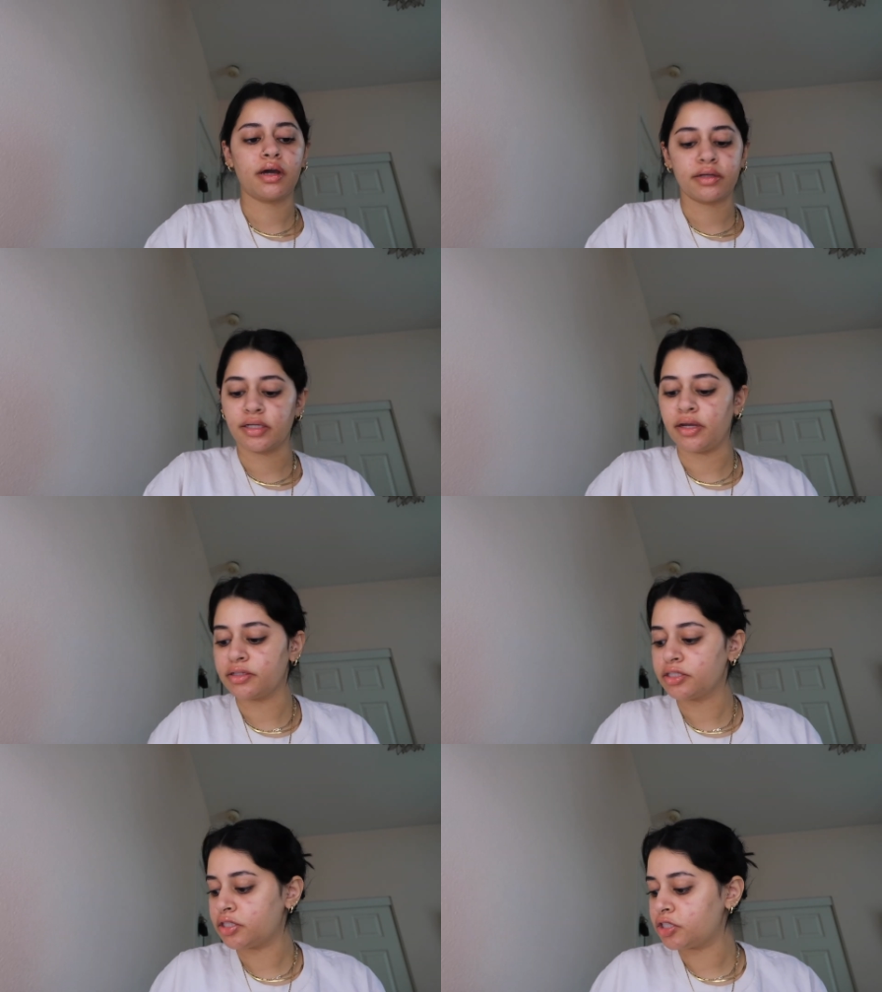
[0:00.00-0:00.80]
Alright
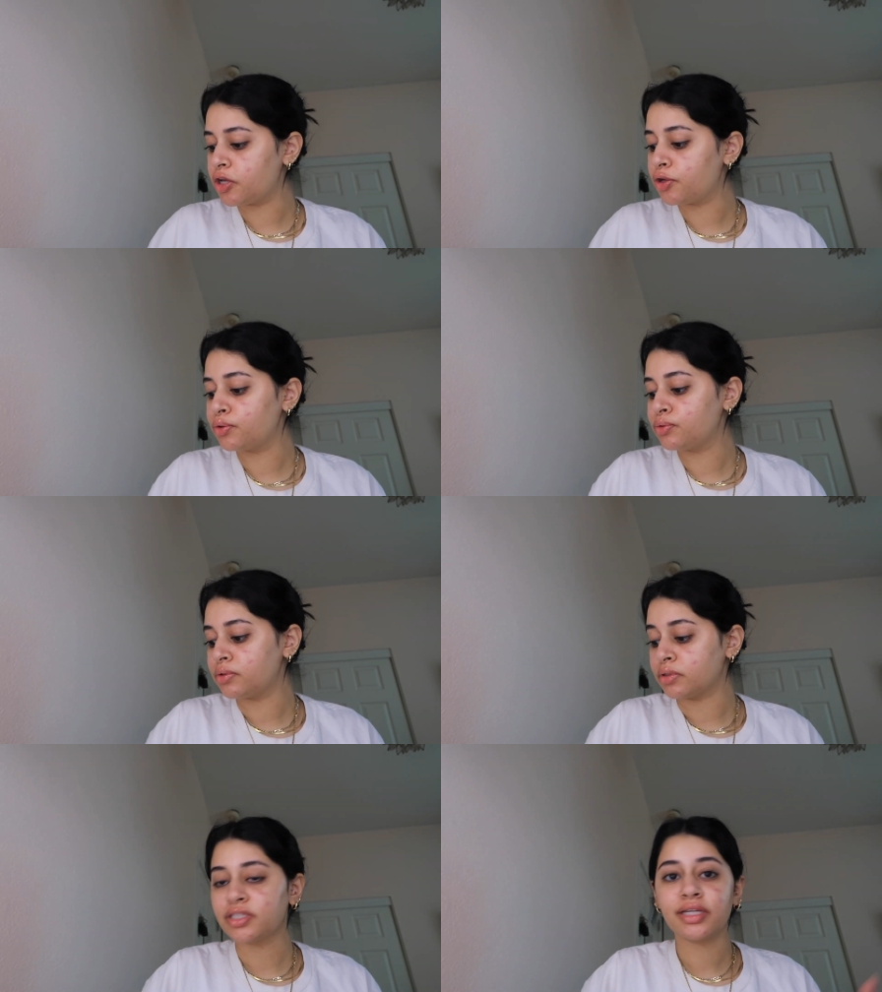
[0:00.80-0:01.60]
guys, so
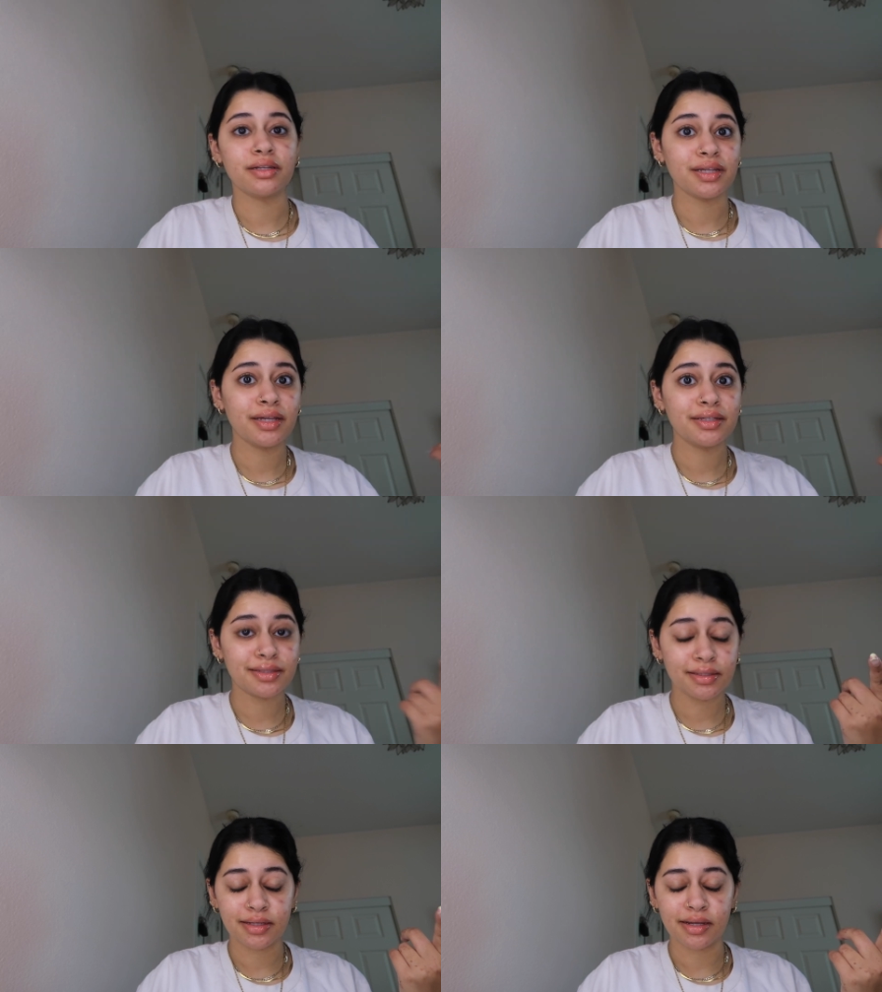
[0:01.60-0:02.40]
today
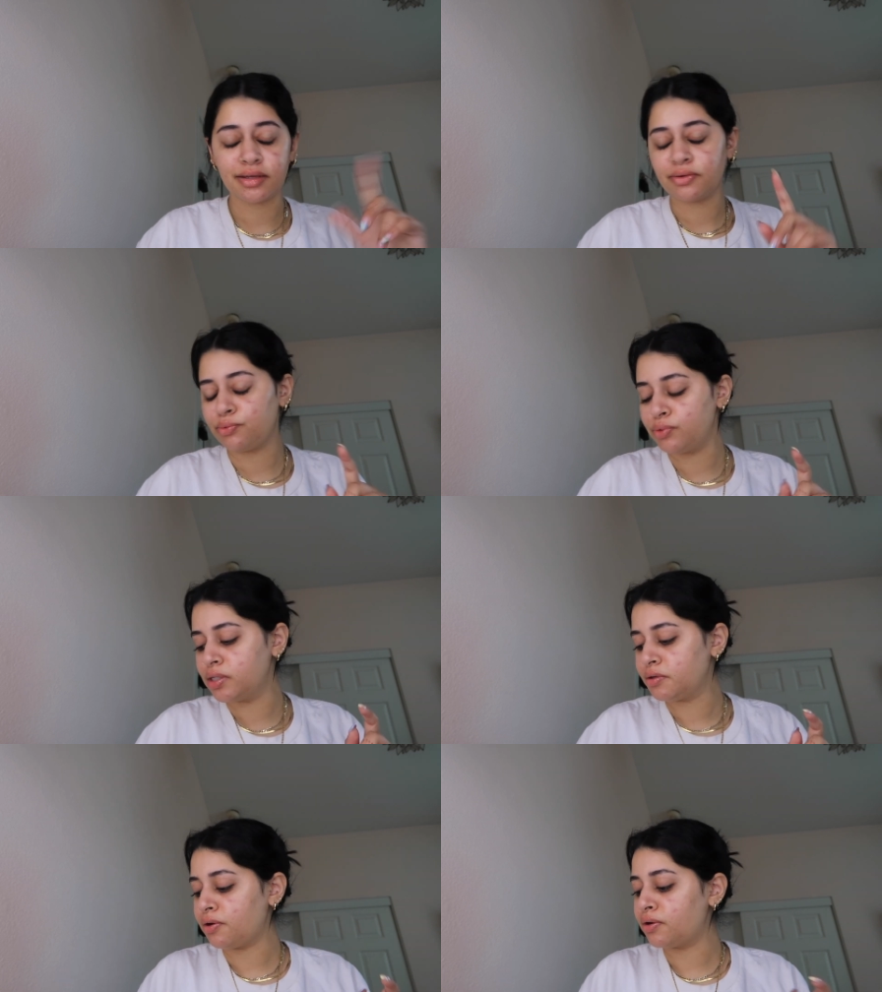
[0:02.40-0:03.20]
is the day
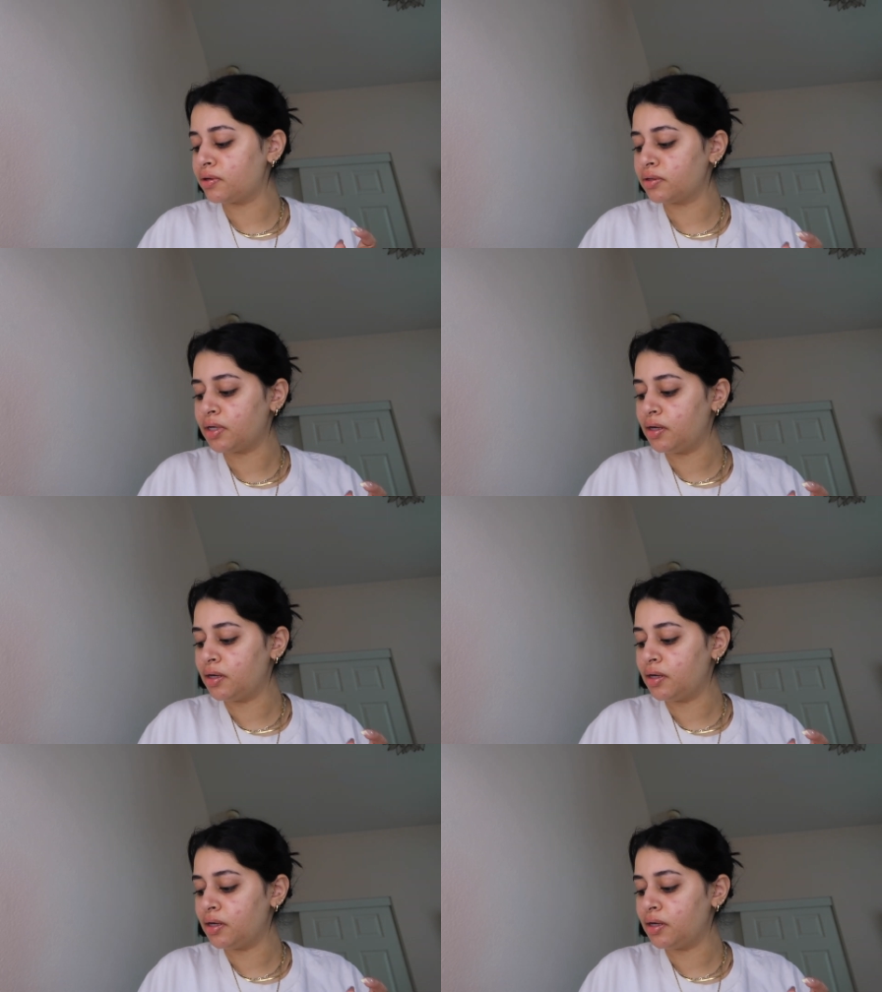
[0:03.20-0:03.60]
we are